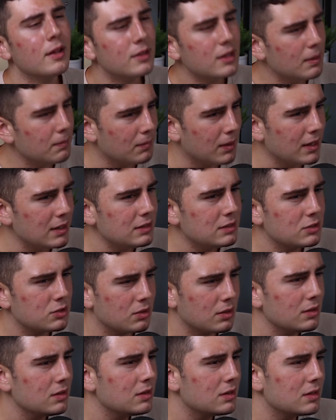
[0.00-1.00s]
They might
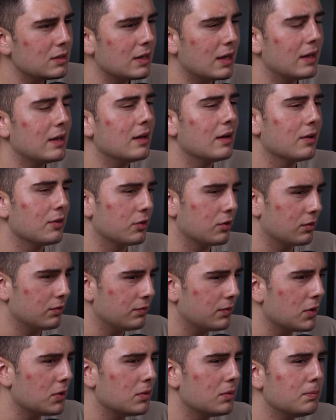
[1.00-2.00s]
start the day on their
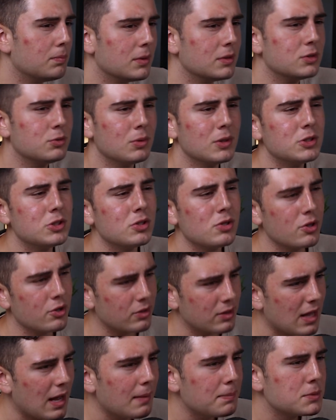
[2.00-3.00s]
phone, but switch to
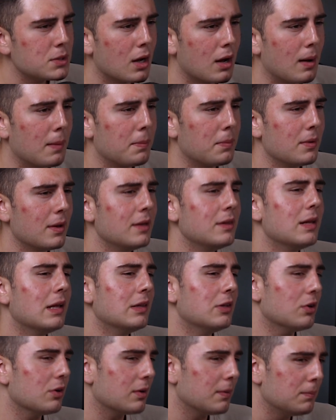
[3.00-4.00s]
their laptop and
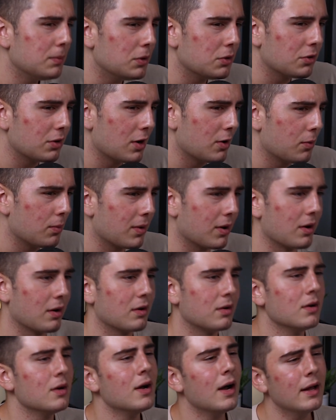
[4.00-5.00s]
then their computer at
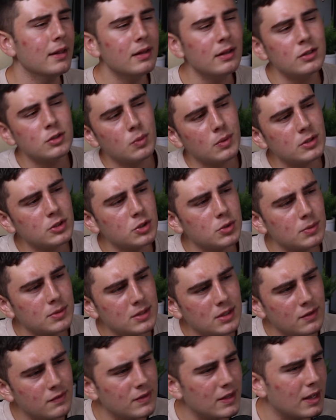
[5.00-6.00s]
work, and then switch to a
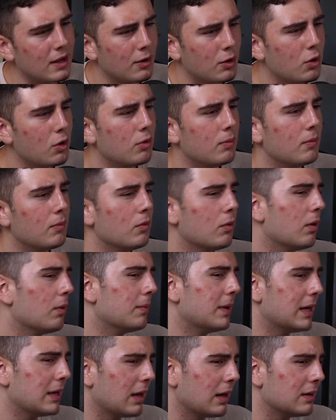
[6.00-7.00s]
TV at home while
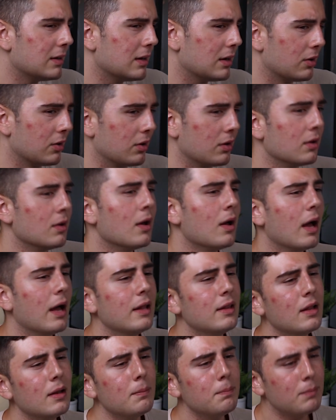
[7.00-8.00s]
making dinner,
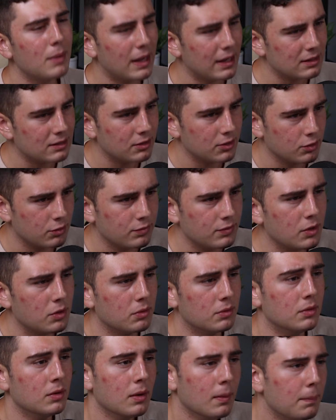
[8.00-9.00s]
and then back on their
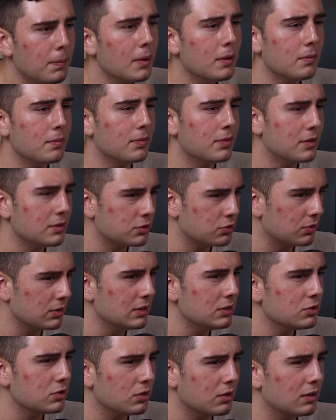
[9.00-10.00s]
phone. But the
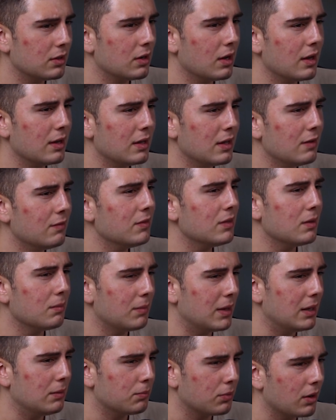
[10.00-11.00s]
screens are not even the
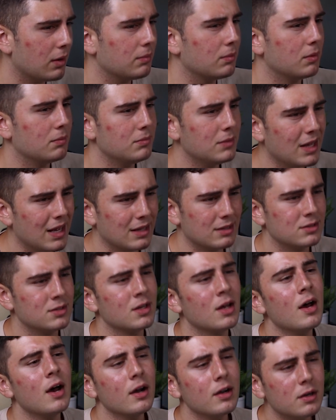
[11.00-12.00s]
main problem.
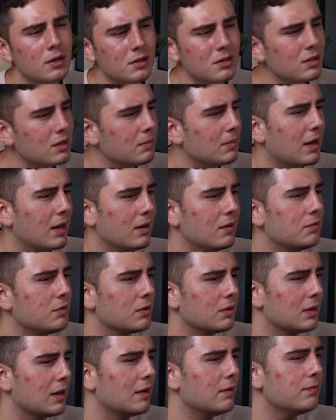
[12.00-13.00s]
Yes, cutting them out of
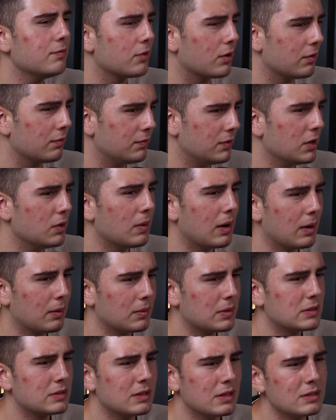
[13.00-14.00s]
your life for a few
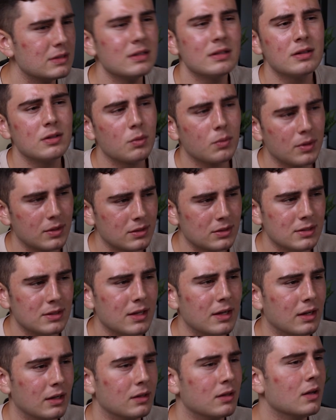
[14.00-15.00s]
hours isn't the worst
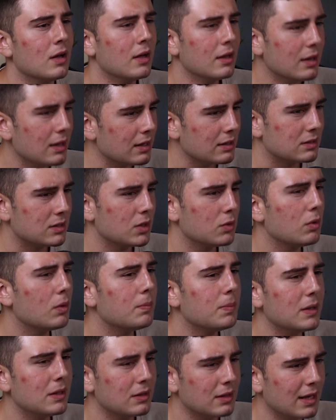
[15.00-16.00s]
thing. Yes, it
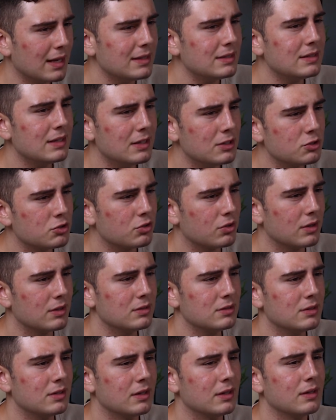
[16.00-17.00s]
will be less
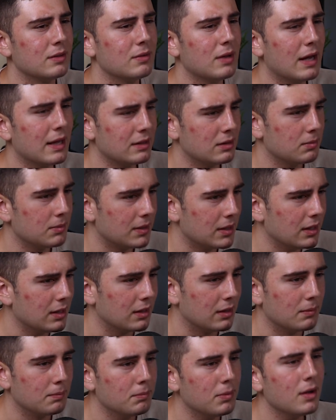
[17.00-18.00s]
interesting at the
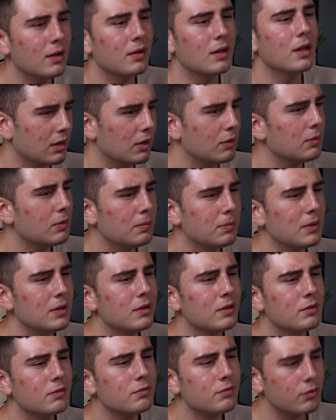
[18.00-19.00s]
beginning, but it would
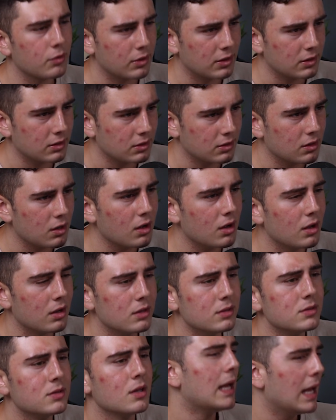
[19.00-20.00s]
be for a good
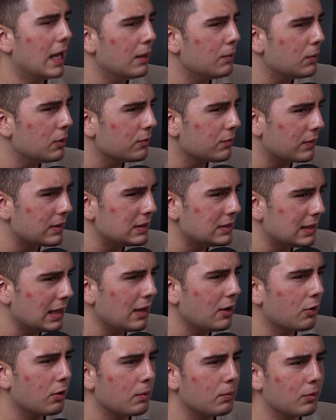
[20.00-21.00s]
cause. It will
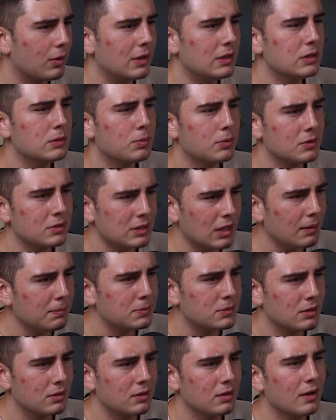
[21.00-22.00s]
reset our brain's
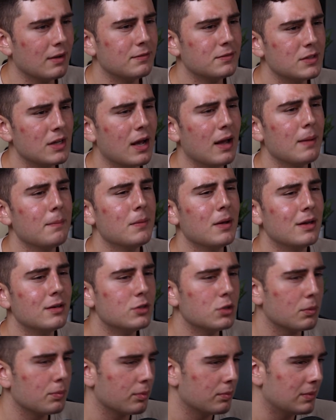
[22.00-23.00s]
perception of time
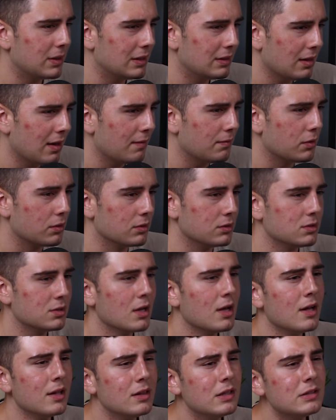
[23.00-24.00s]
and dopamine
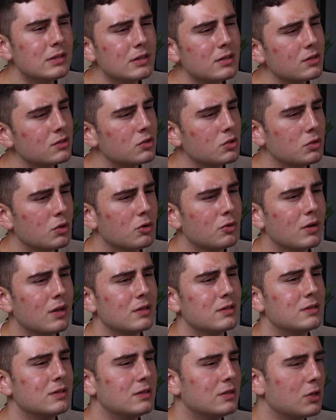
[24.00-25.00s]
levels. This is also known
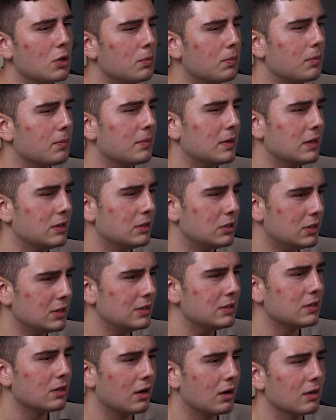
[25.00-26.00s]
as dopamine
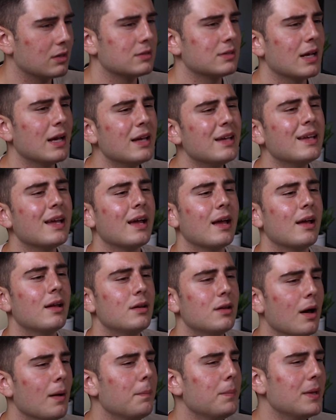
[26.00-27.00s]
detox, aka
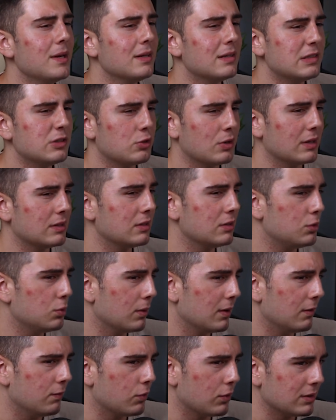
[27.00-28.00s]
not being distracted
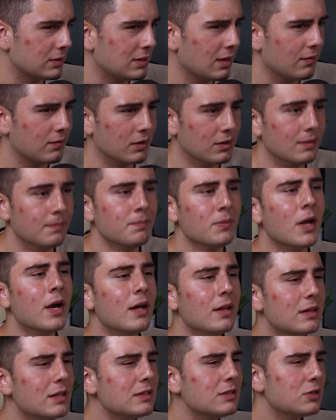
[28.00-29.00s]
24/7.
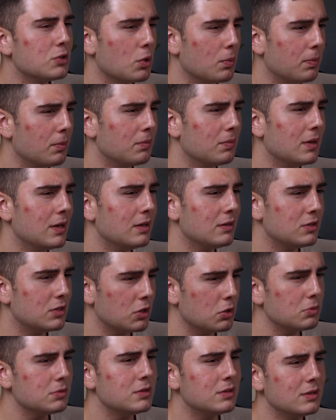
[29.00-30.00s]
This dopamine
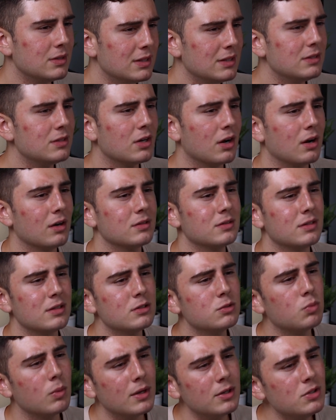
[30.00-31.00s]
detox
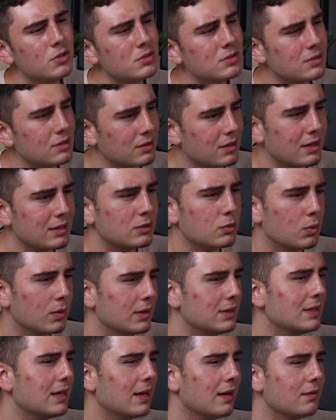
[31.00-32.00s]
is when you select
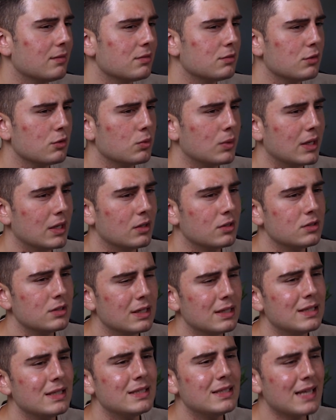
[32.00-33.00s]
one day out of the week
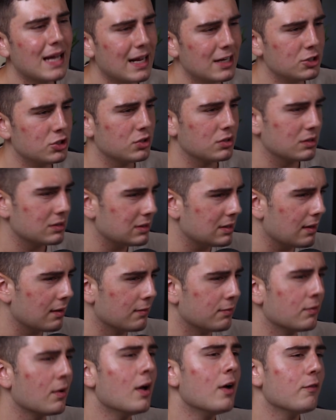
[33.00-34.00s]
to detach
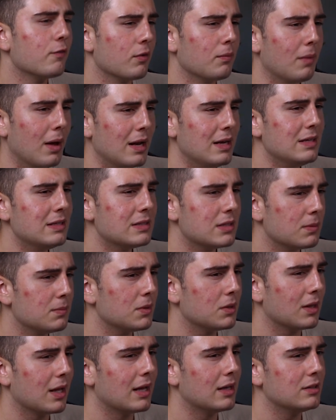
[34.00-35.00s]
yourself from any
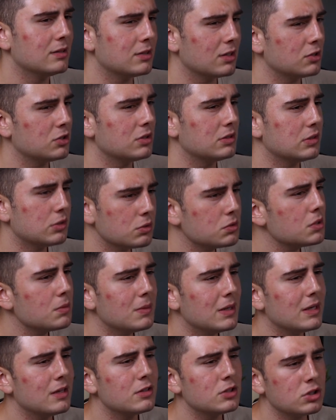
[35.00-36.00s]
stimuli, such as social
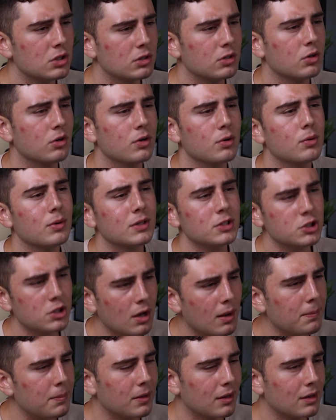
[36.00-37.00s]
media, sugar, or
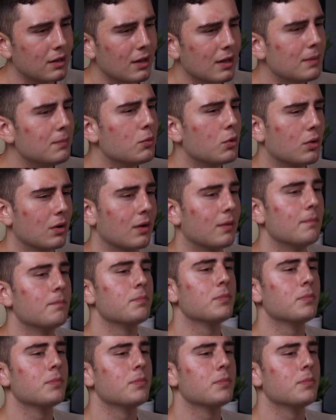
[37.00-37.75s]
shopping, and more.